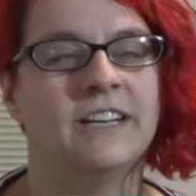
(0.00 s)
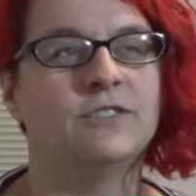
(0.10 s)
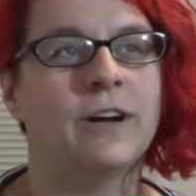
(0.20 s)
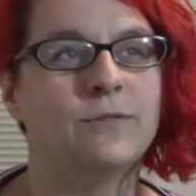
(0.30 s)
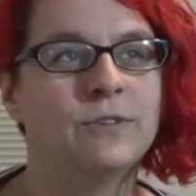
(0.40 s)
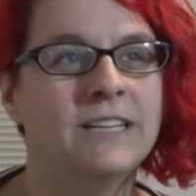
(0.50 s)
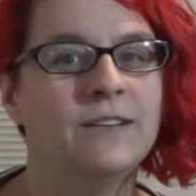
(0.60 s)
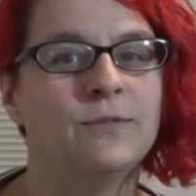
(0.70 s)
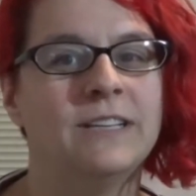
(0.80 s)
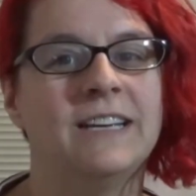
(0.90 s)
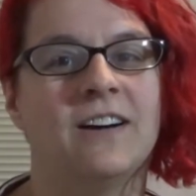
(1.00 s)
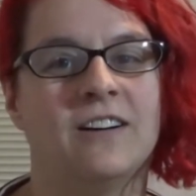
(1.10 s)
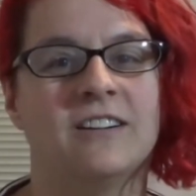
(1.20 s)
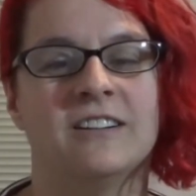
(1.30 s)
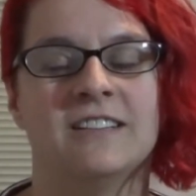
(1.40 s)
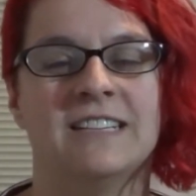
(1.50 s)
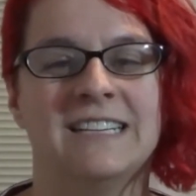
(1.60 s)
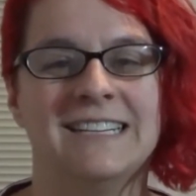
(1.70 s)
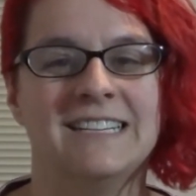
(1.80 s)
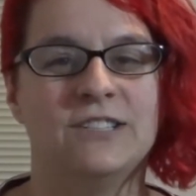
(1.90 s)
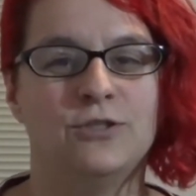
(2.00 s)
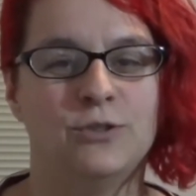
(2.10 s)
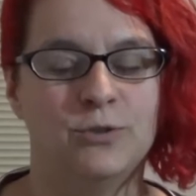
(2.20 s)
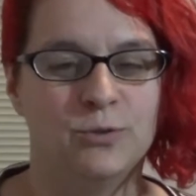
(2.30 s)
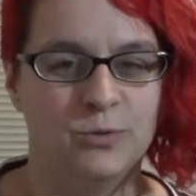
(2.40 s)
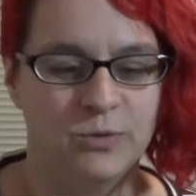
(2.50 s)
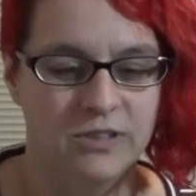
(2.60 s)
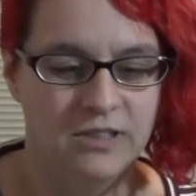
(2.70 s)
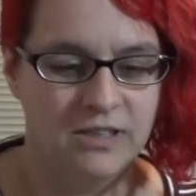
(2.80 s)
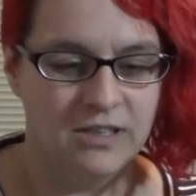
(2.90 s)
I try really hard to